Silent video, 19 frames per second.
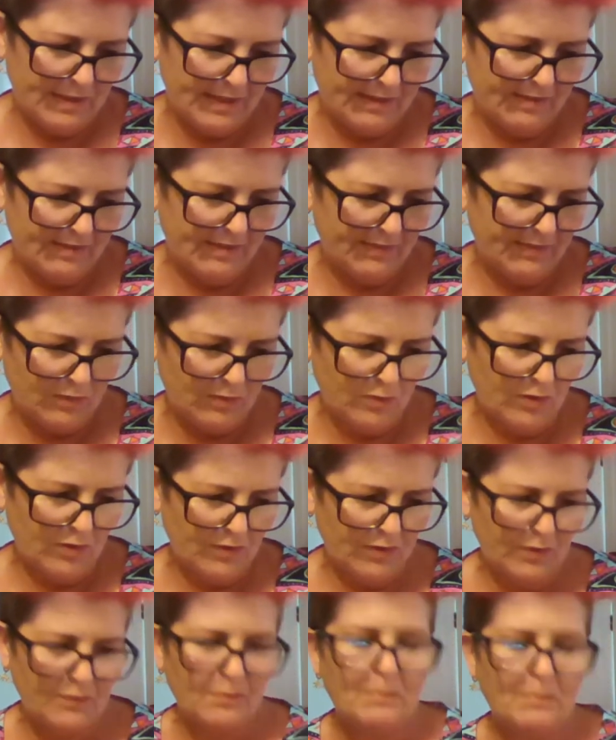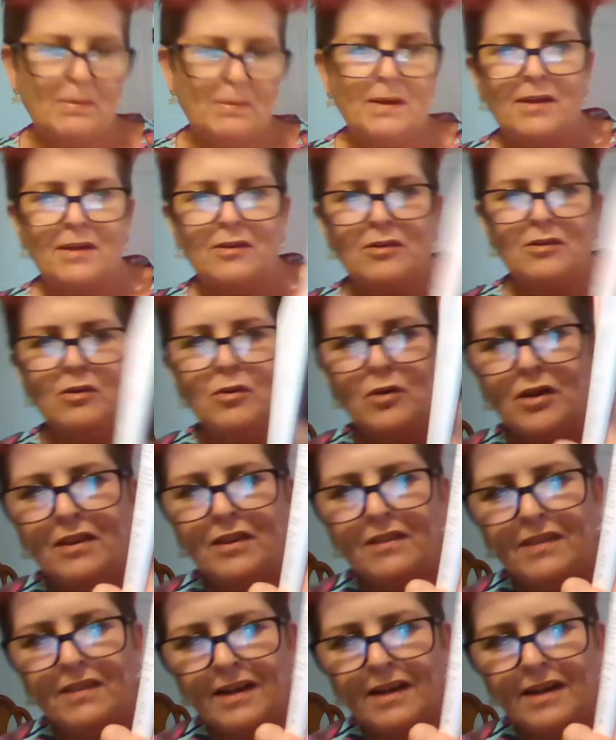Let's have a look on the other page. Look at